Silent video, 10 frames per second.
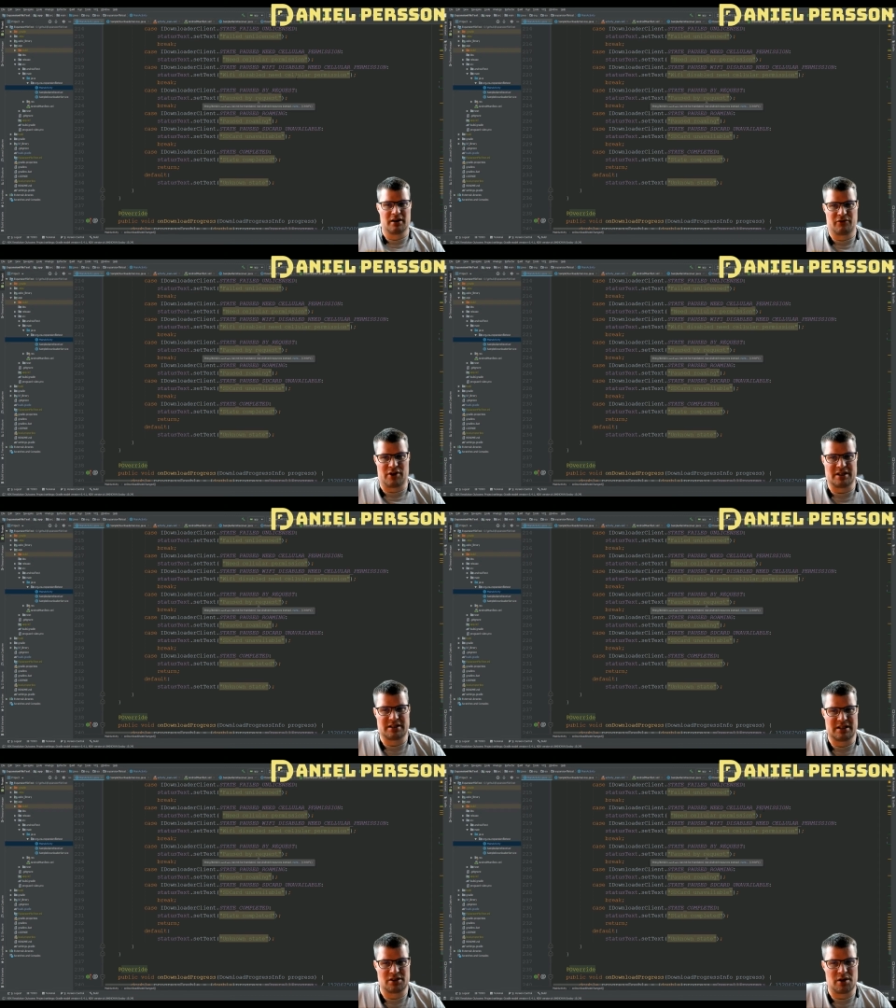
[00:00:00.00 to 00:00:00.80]
For
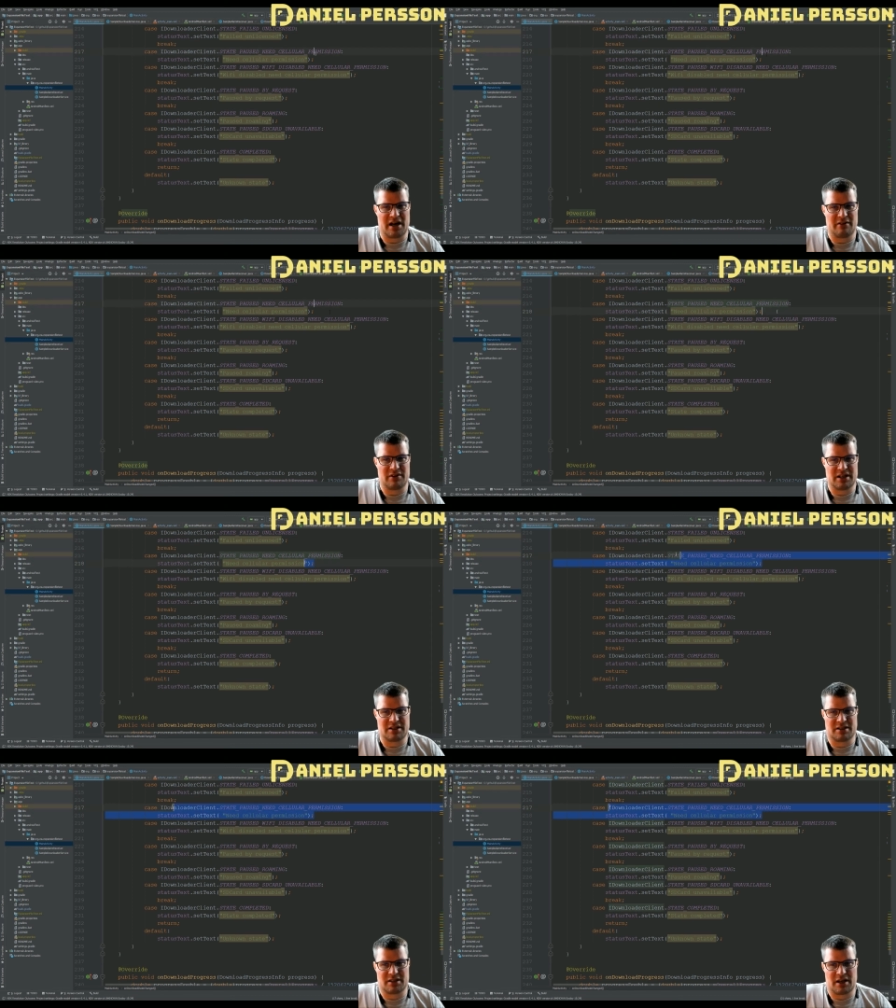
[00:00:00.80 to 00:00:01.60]
instance, you have
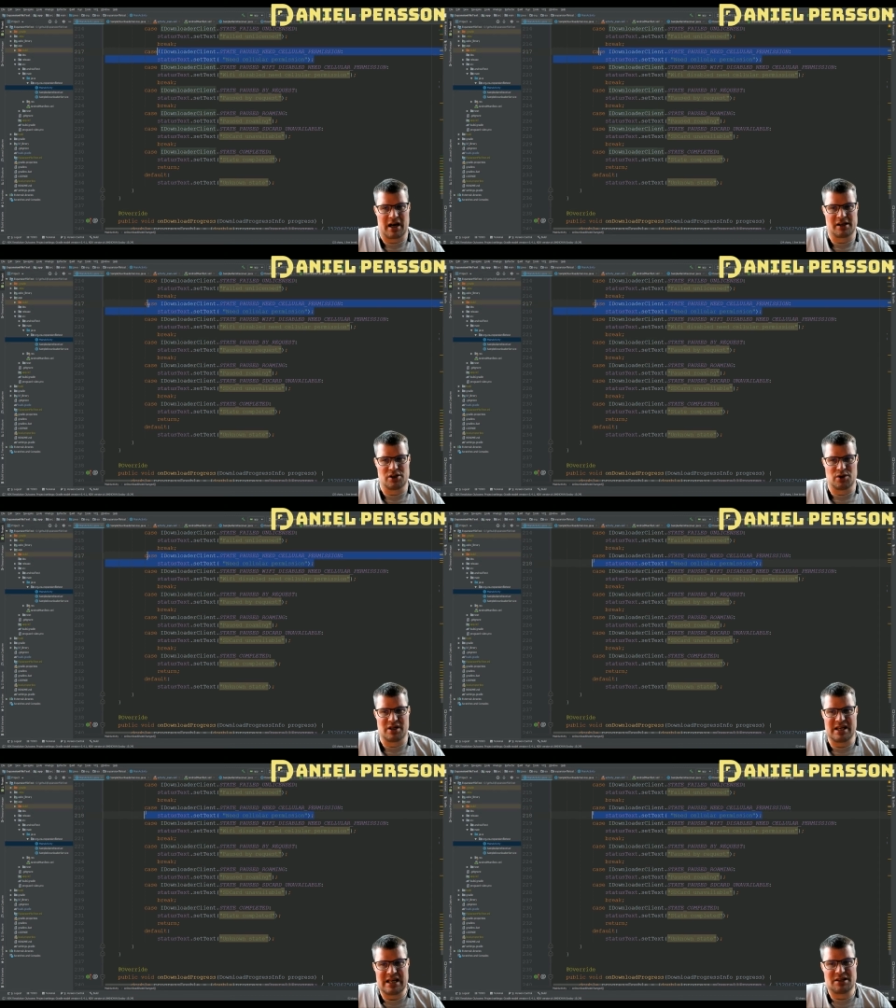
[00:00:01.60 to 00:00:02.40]
this, you
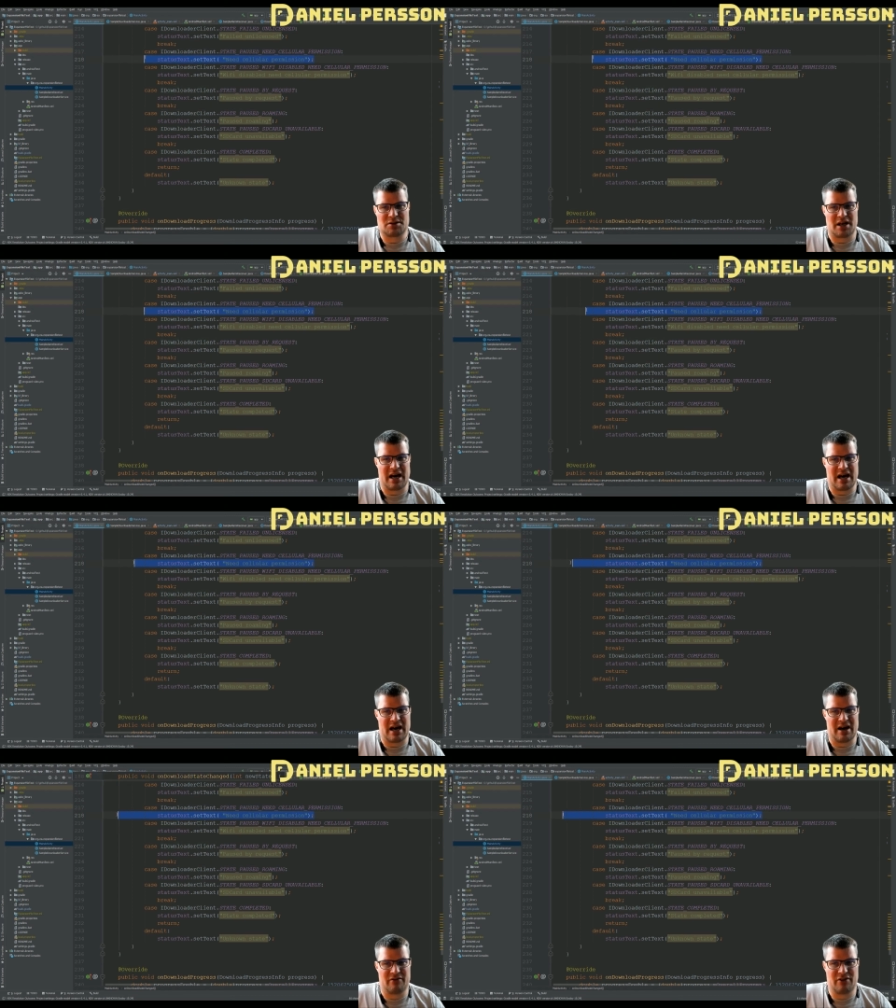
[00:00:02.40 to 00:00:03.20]
need to
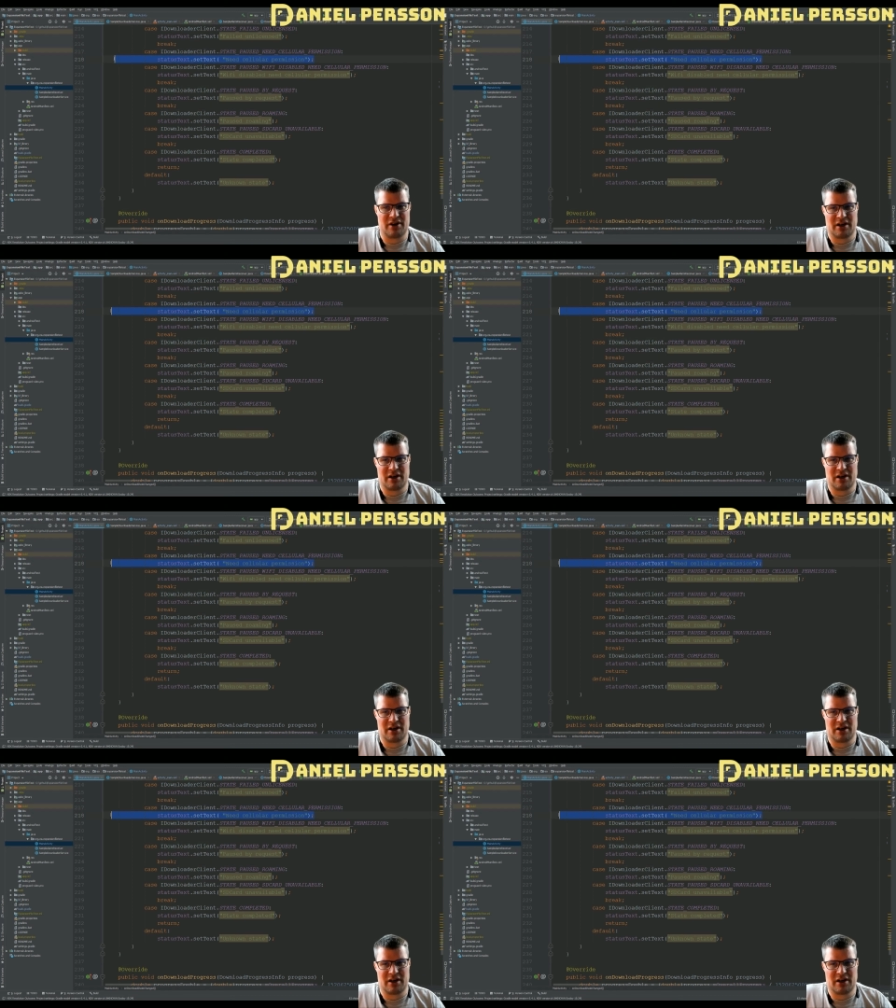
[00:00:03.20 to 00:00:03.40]
have